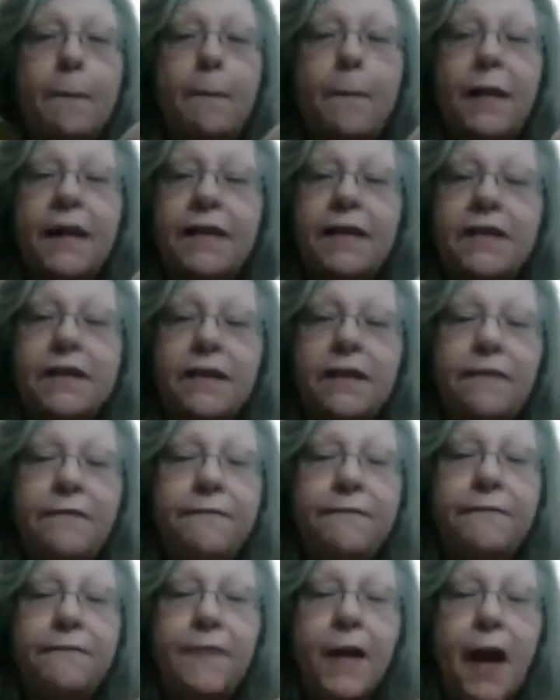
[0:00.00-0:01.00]
But to
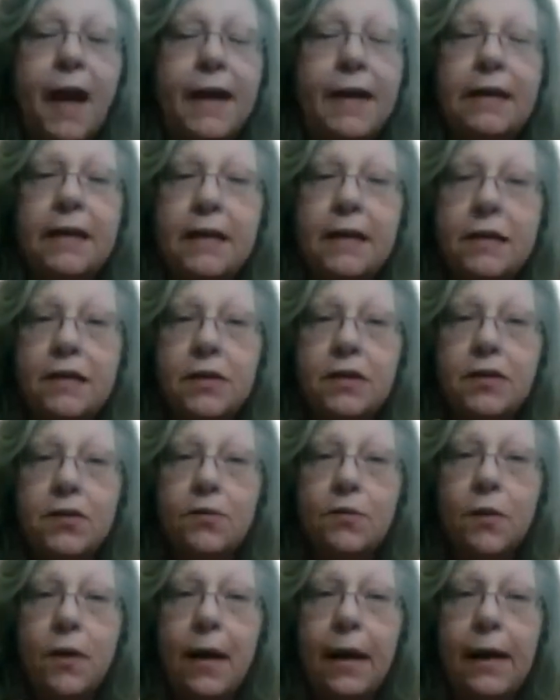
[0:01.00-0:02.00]
find this
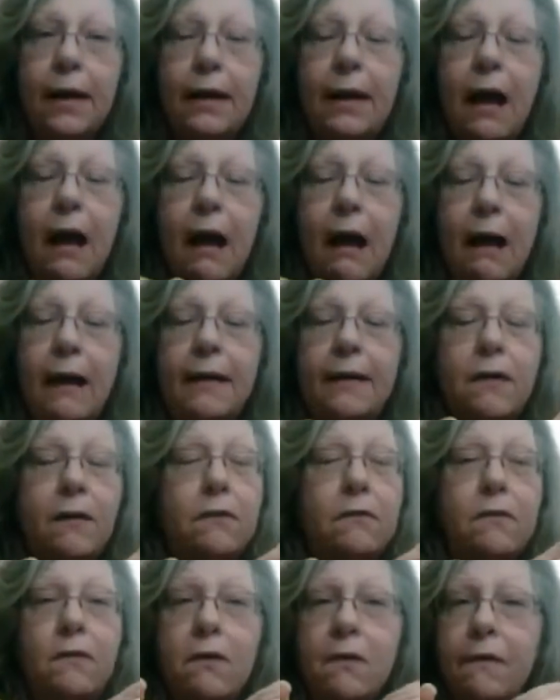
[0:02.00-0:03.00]
thread, I
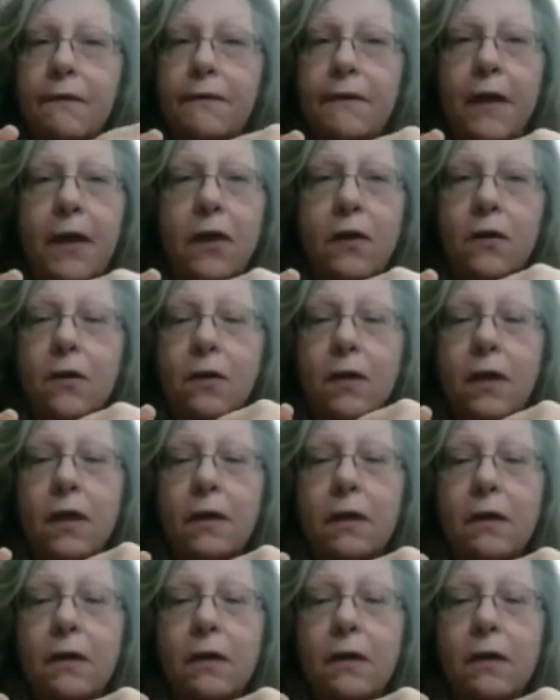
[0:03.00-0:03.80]
don't know if I could.